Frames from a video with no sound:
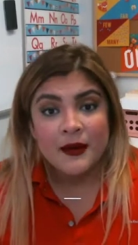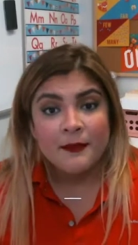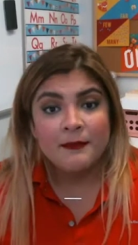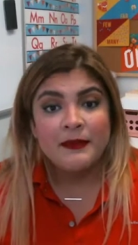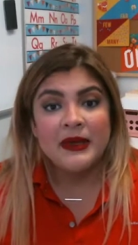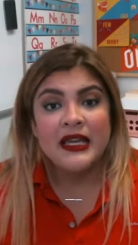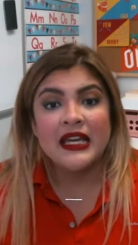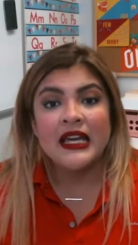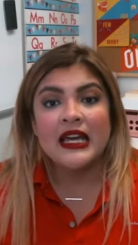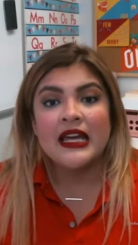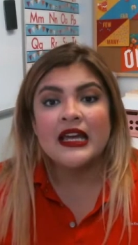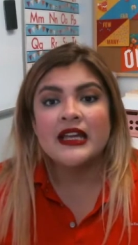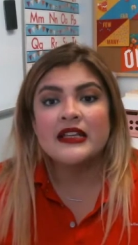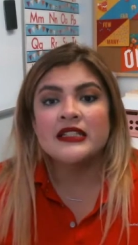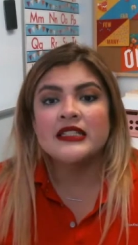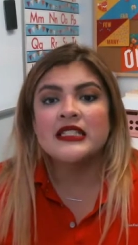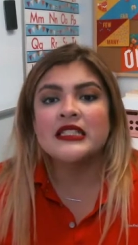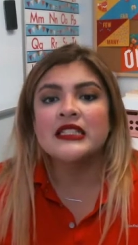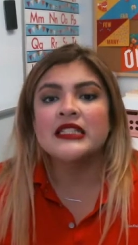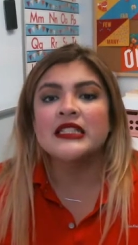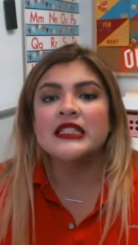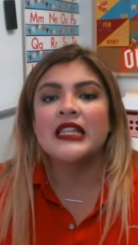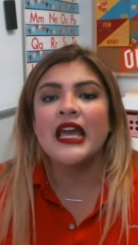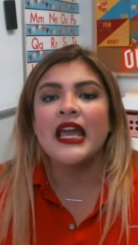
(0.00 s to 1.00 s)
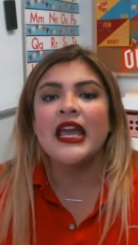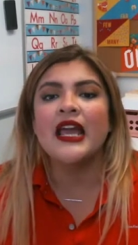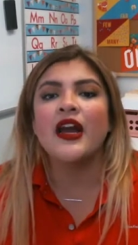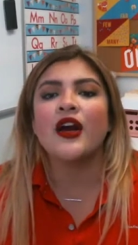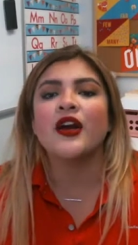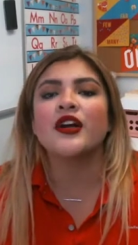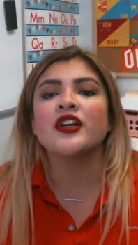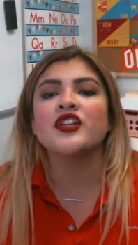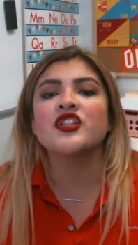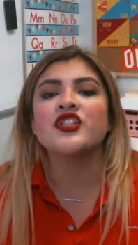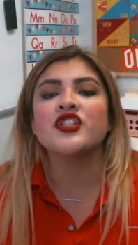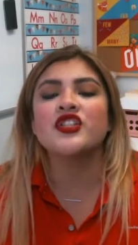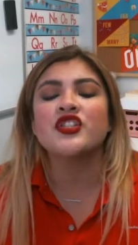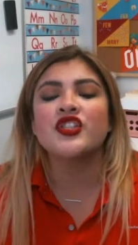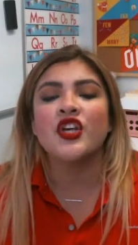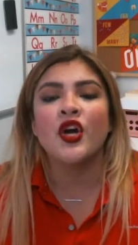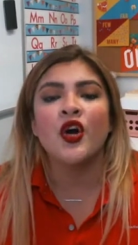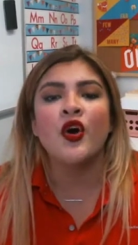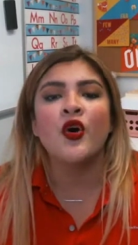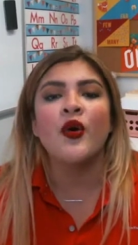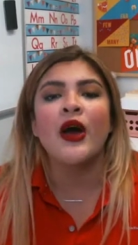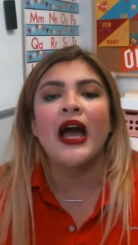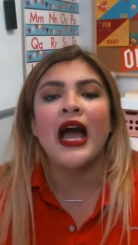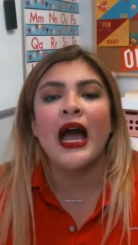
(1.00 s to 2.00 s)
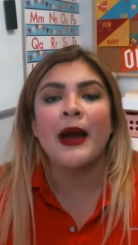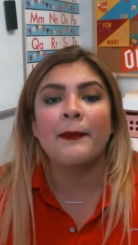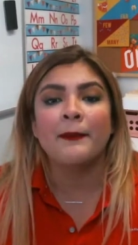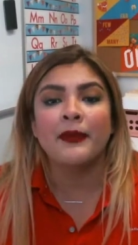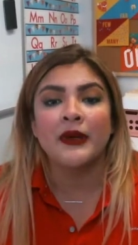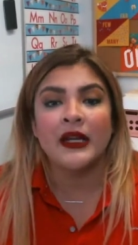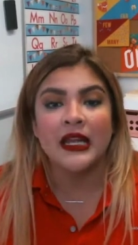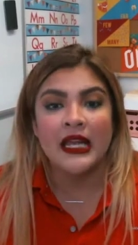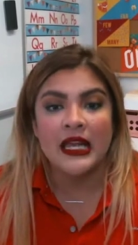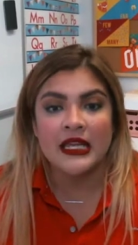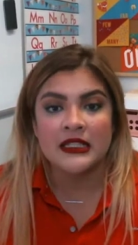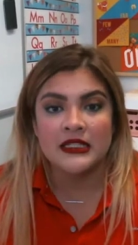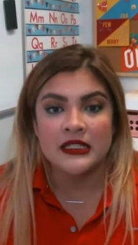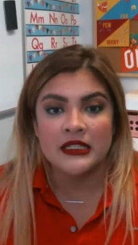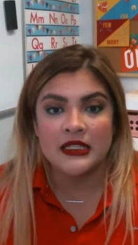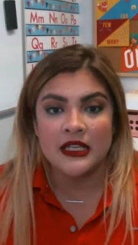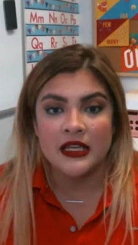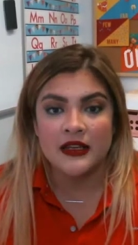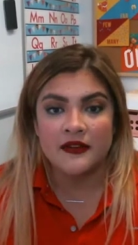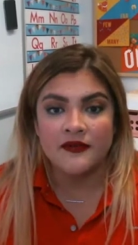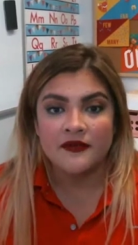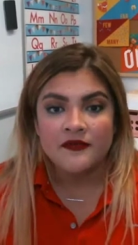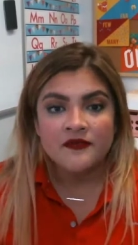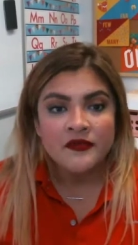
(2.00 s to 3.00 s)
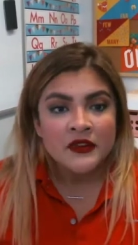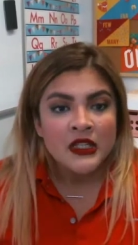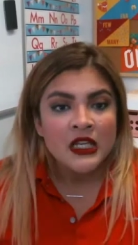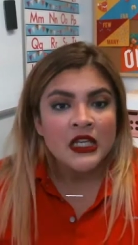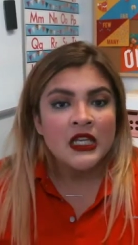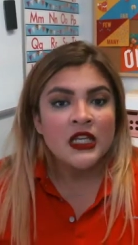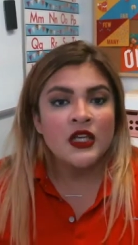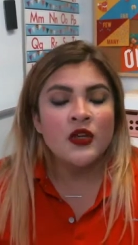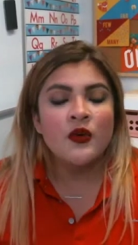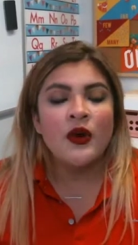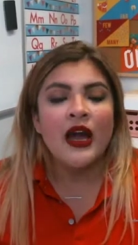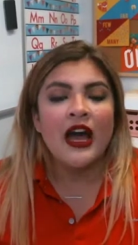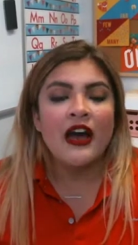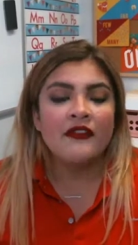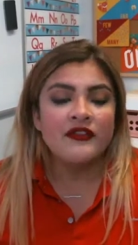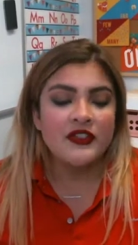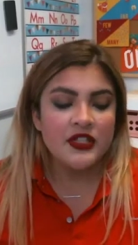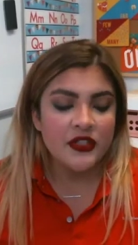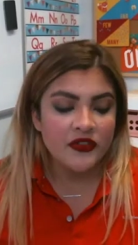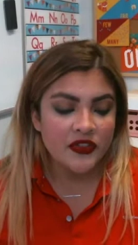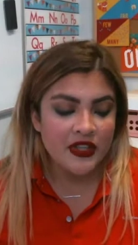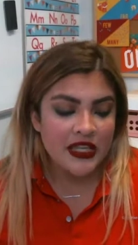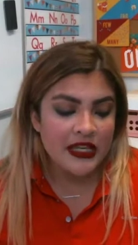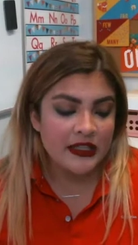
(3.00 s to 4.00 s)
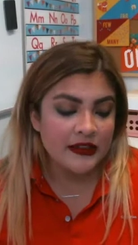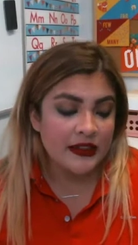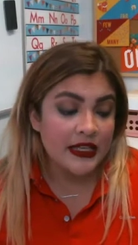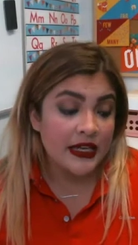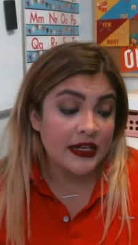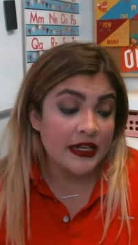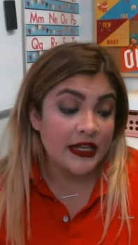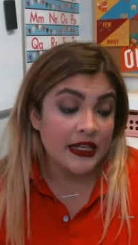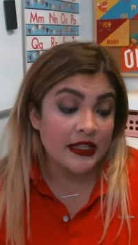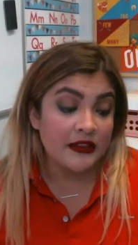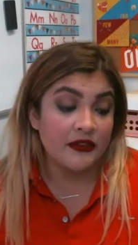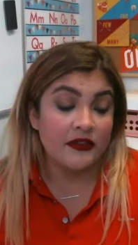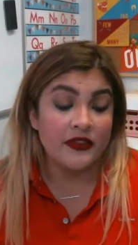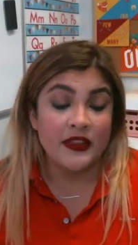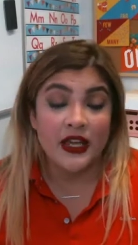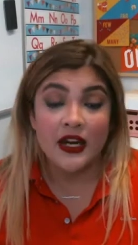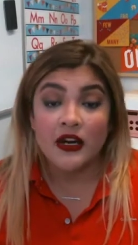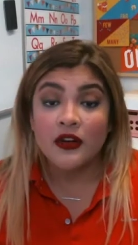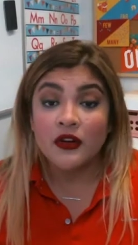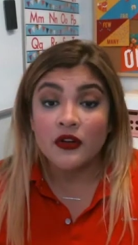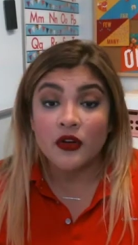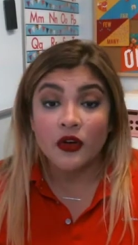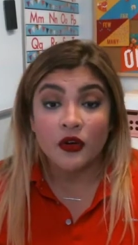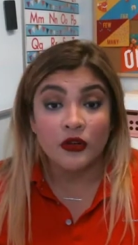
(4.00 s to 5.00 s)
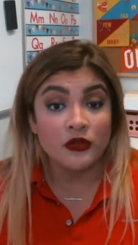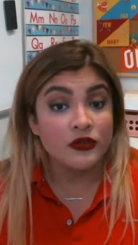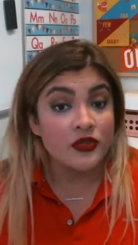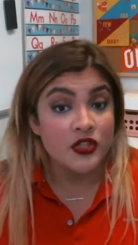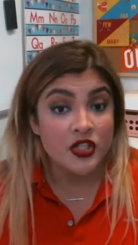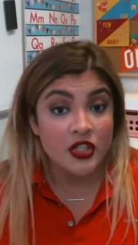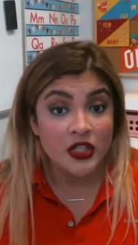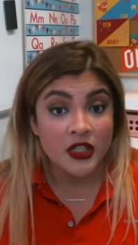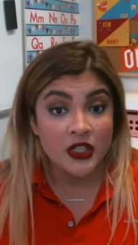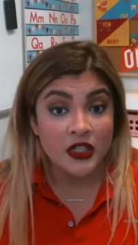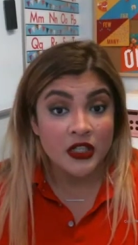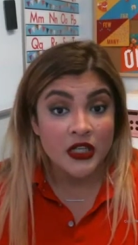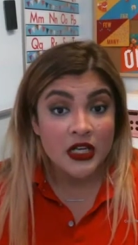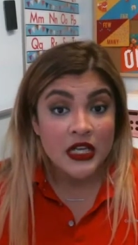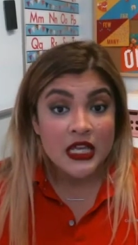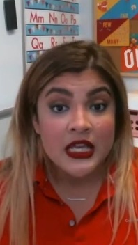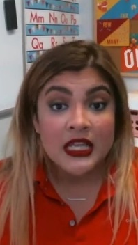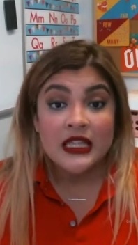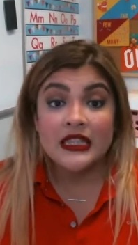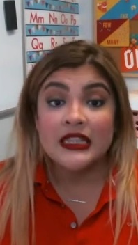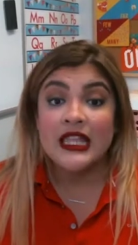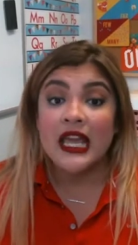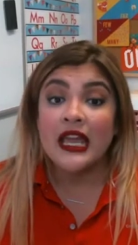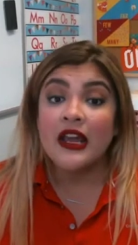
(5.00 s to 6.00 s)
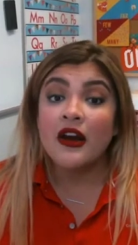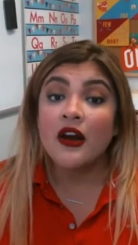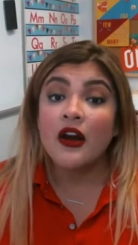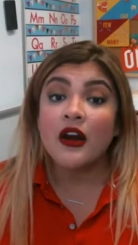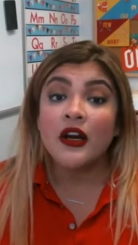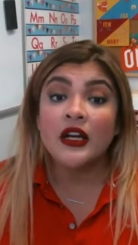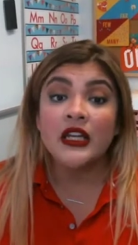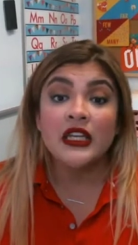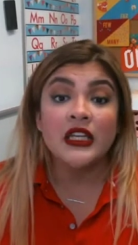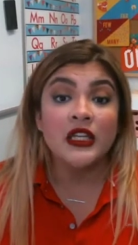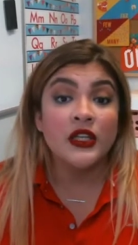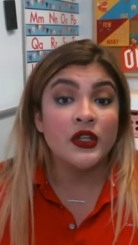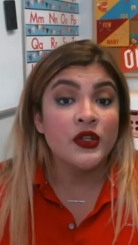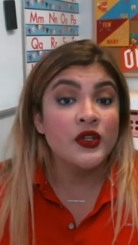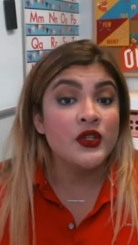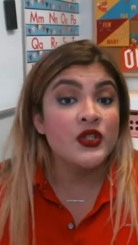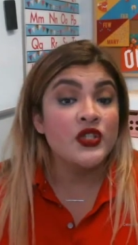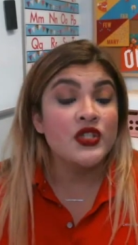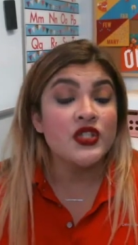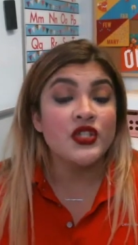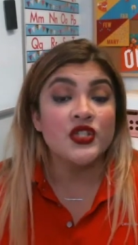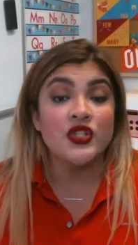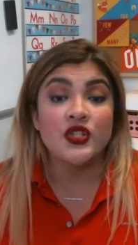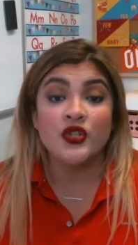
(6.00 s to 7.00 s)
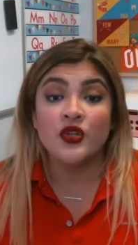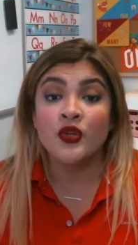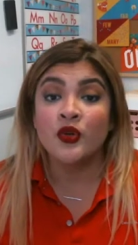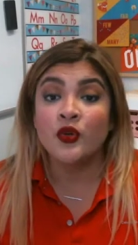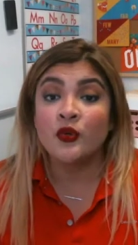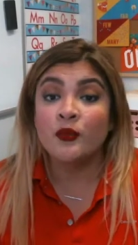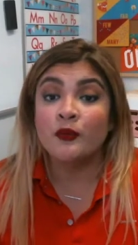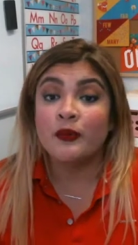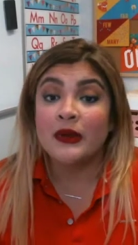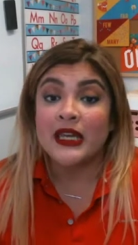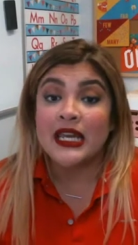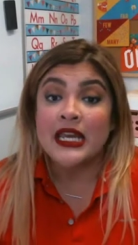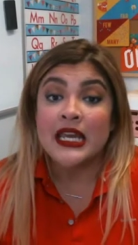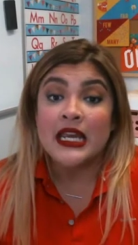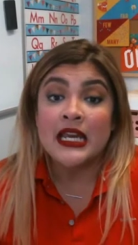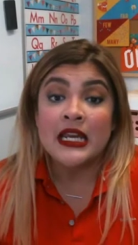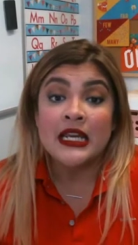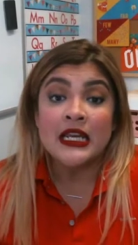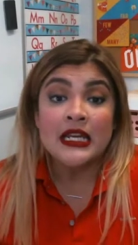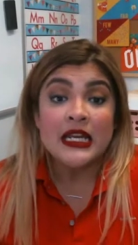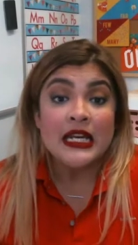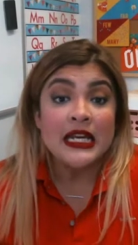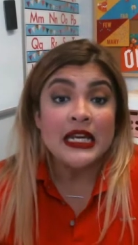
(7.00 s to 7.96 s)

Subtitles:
because they are so apprehensive. You have to think that in their culture, they are used to being